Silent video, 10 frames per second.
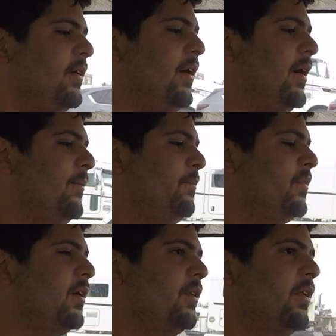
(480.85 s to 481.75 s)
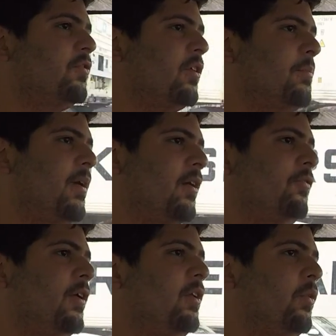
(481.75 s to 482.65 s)
the clutch does make a
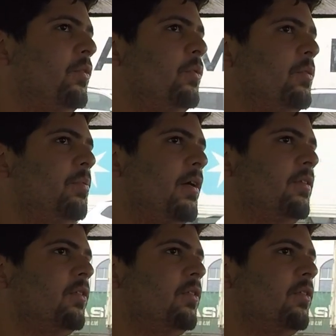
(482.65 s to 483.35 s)
funny noise when you press it.